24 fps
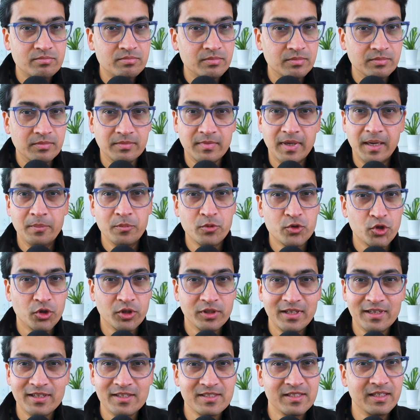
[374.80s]
I'm sure
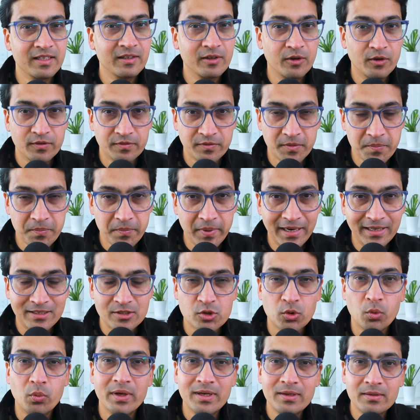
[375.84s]
they're seeing a lot of impact.
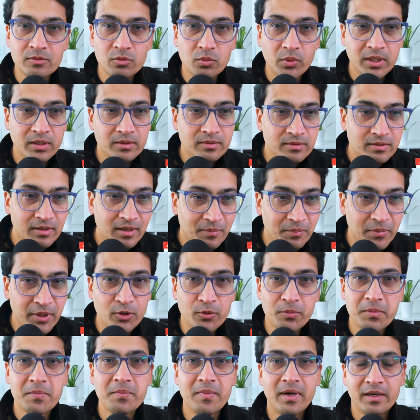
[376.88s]
So when a
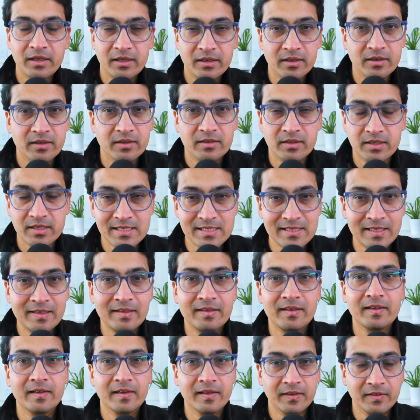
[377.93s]
B2B marketer is
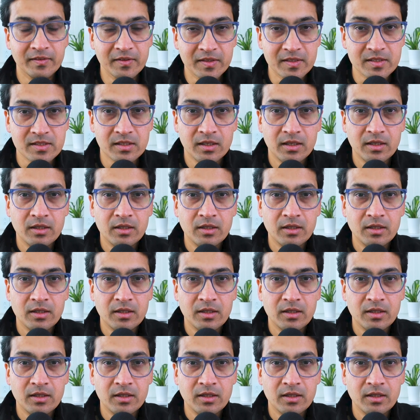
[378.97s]
thinking like this,